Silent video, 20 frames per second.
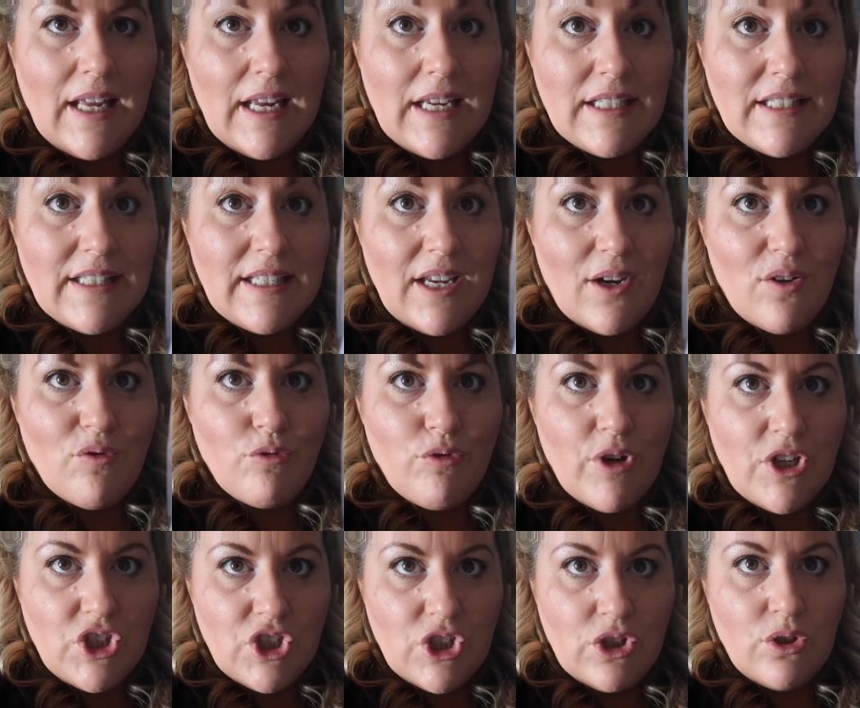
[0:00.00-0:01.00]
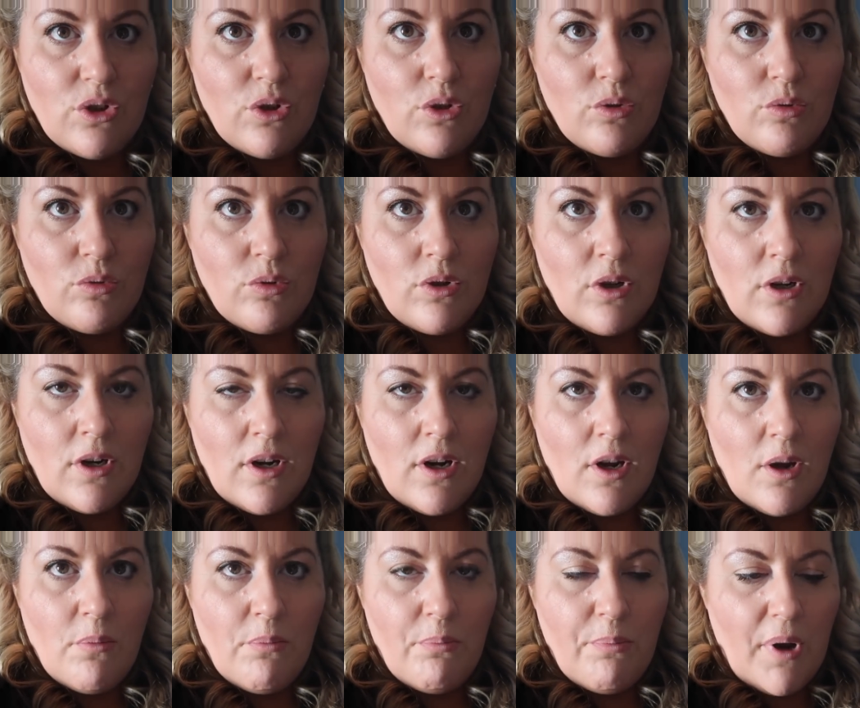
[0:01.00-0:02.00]
is the original
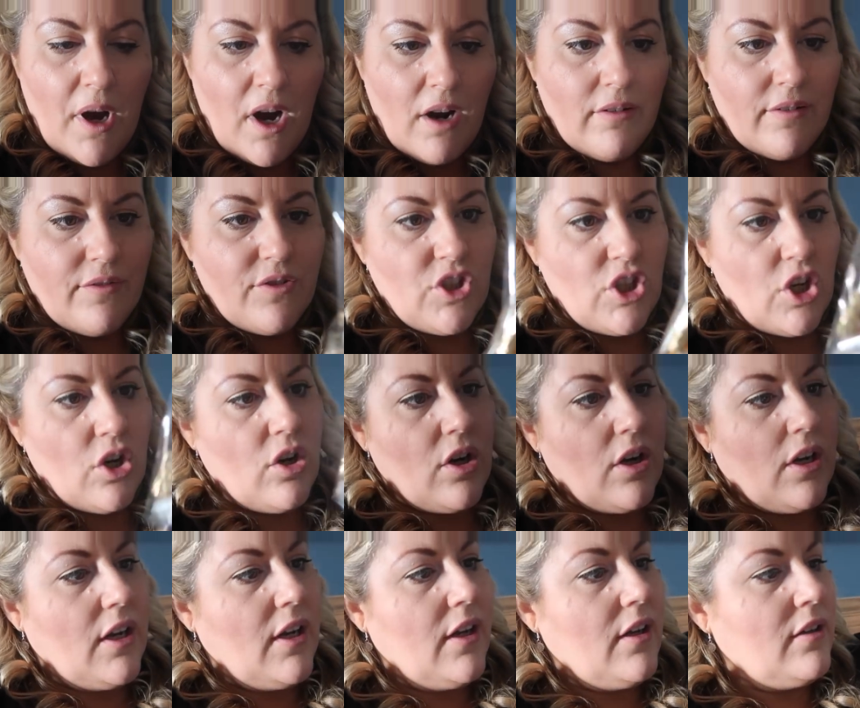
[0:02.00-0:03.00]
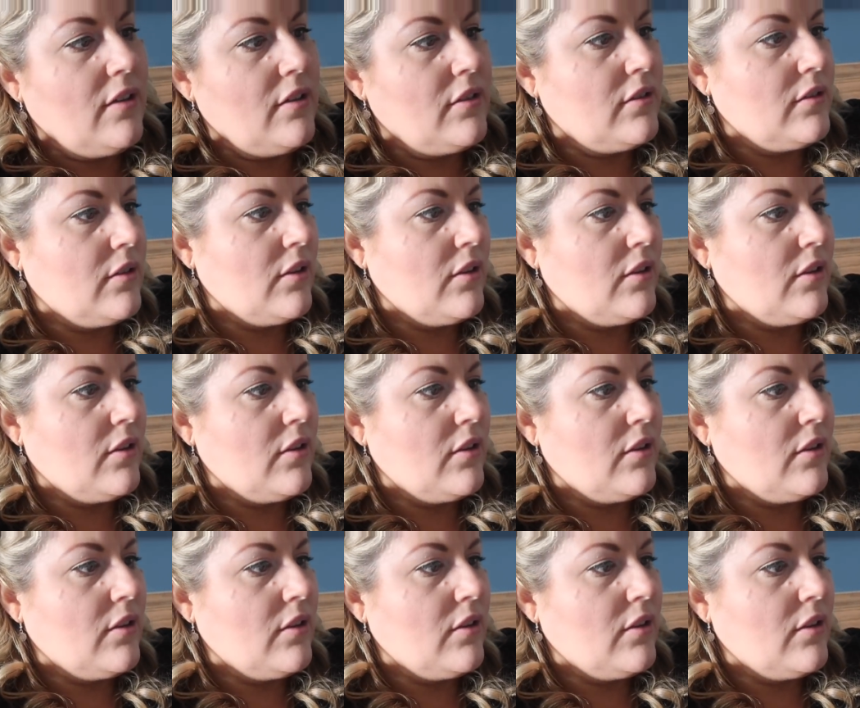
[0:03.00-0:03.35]
bar of chocolate,